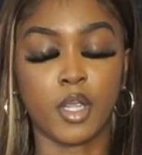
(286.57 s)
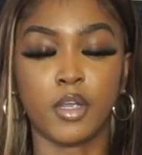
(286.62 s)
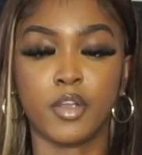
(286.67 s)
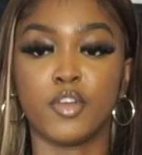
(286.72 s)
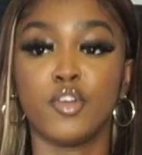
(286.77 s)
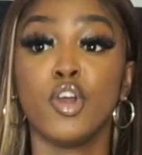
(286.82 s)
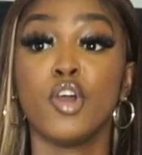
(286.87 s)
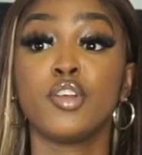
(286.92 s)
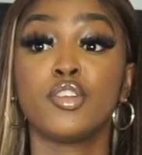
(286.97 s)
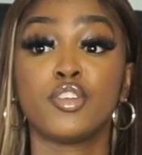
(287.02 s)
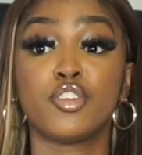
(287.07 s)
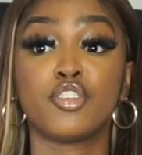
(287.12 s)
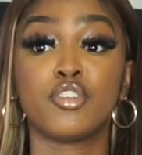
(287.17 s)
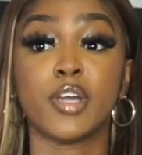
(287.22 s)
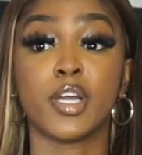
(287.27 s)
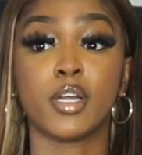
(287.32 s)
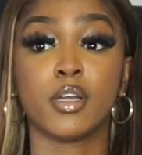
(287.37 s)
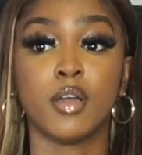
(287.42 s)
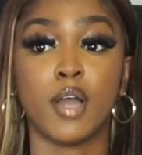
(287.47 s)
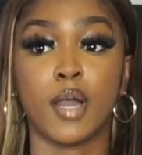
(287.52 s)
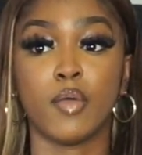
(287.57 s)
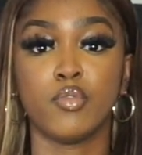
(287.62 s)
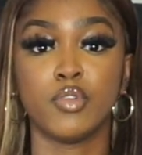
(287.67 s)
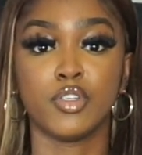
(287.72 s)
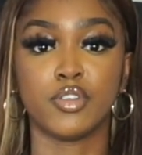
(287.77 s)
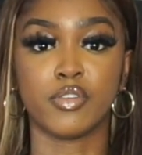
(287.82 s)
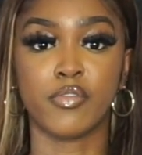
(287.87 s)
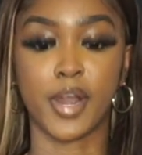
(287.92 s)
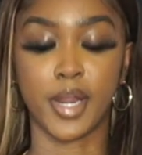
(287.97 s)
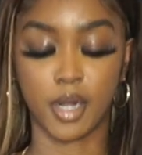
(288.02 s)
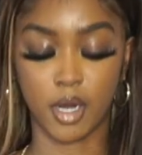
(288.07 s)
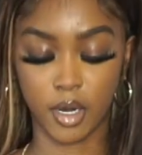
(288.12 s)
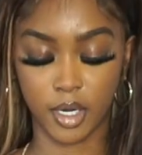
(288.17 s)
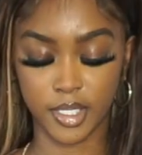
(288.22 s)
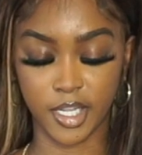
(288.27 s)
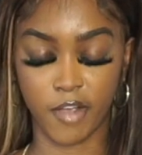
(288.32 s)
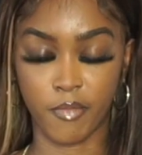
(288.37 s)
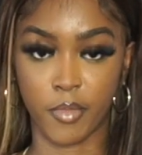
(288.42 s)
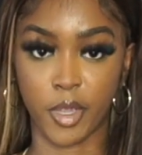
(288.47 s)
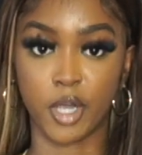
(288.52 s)
You know, it's a trick. I wouldn't do it right now because
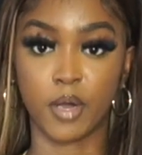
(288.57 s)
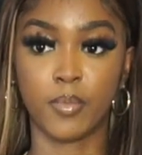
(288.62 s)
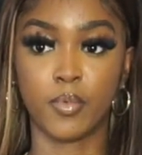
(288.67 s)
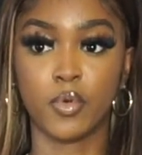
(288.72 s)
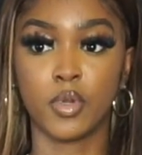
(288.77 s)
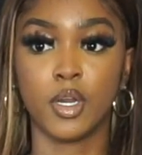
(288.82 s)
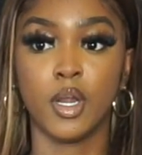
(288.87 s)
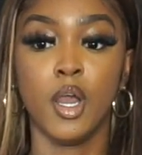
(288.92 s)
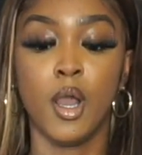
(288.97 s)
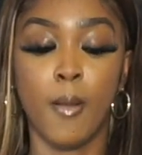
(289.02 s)
I have makeup on.